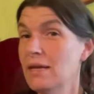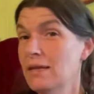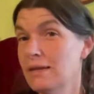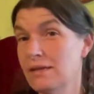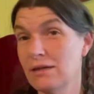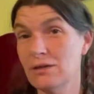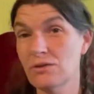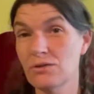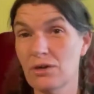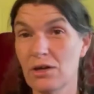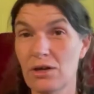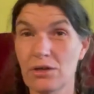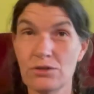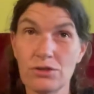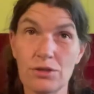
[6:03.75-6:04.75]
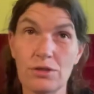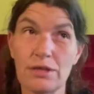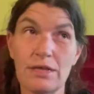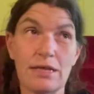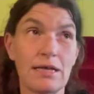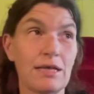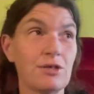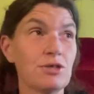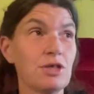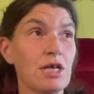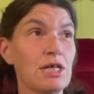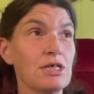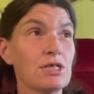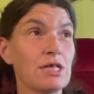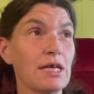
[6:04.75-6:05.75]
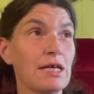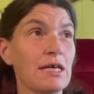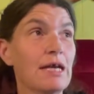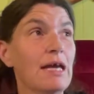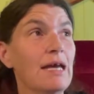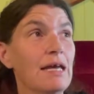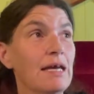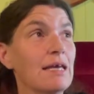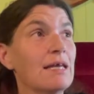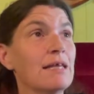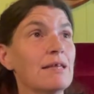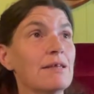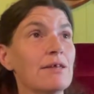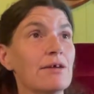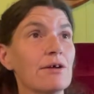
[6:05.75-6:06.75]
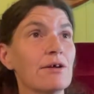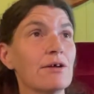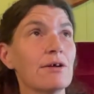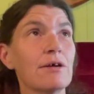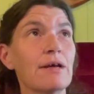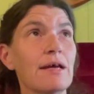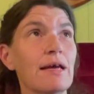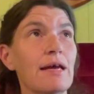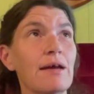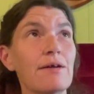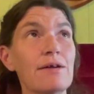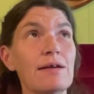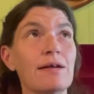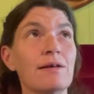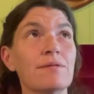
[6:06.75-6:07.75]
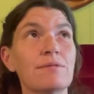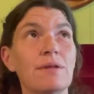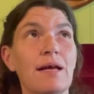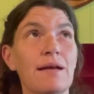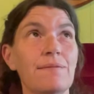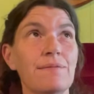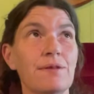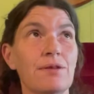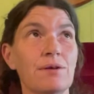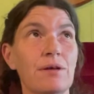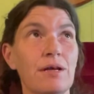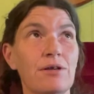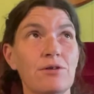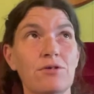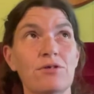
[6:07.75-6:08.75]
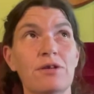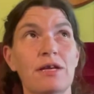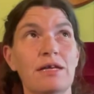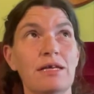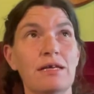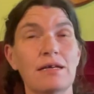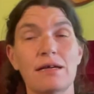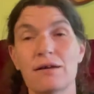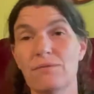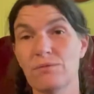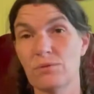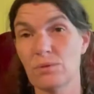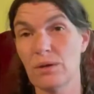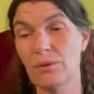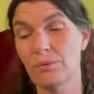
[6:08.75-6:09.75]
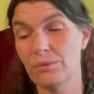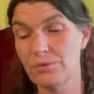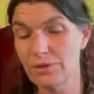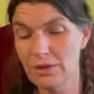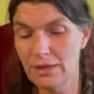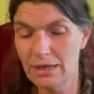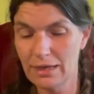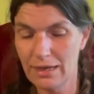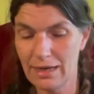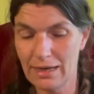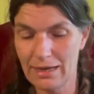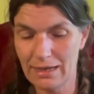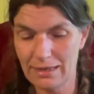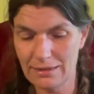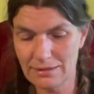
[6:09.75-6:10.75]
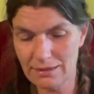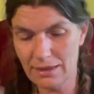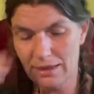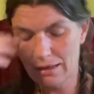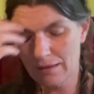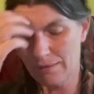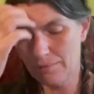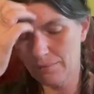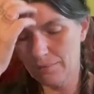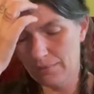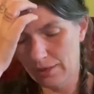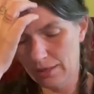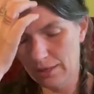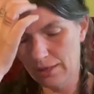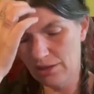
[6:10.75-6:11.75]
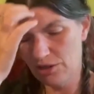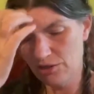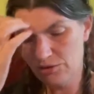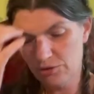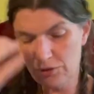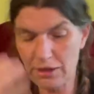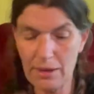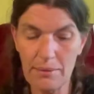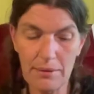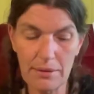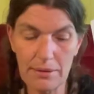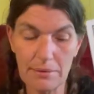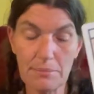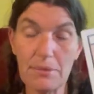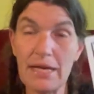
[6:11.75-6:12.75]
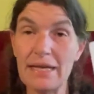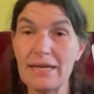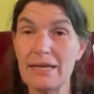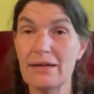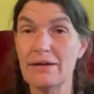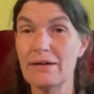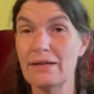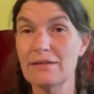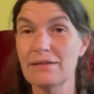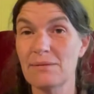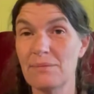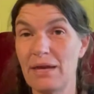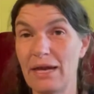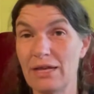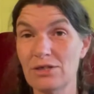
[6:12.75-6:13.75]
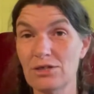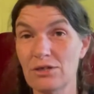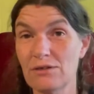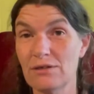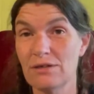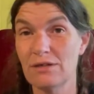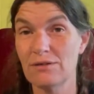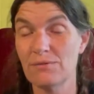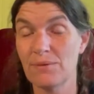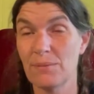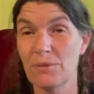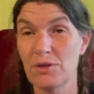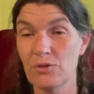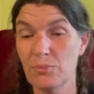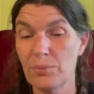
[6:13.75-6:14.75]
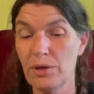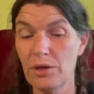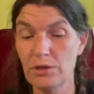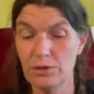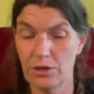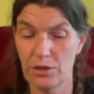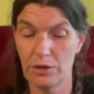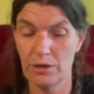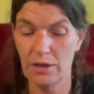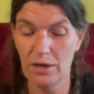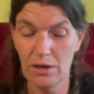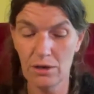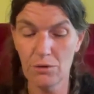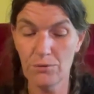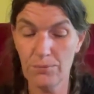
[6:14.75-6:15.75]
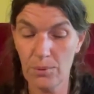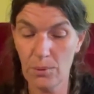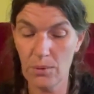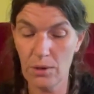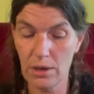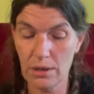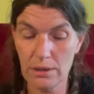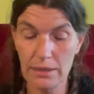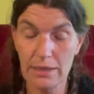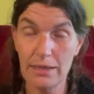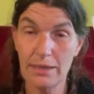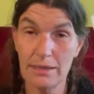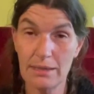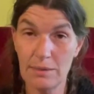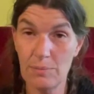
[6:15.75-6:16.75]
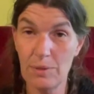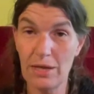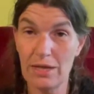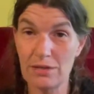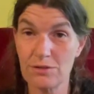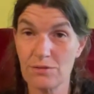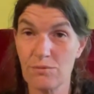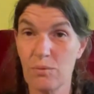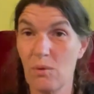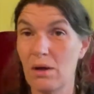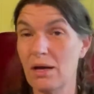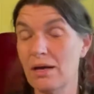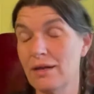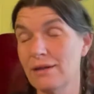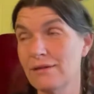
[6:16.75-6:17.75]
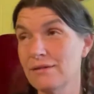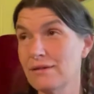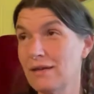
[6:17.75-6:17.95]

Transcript: Things are turning and changing in their area of life and their understanding of growth. And so that might carry some anxiousness from this partner for the Page of Wands.